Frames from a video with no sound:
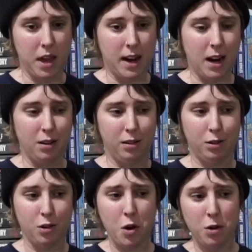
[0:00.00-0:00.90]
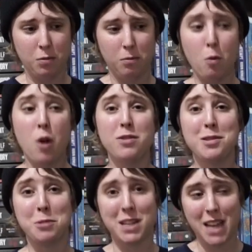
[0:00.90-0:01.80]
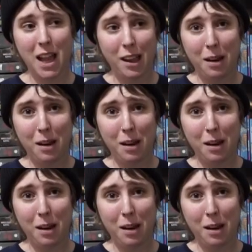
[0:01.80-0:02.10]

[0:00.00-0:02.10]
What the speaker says: and I don't want to retell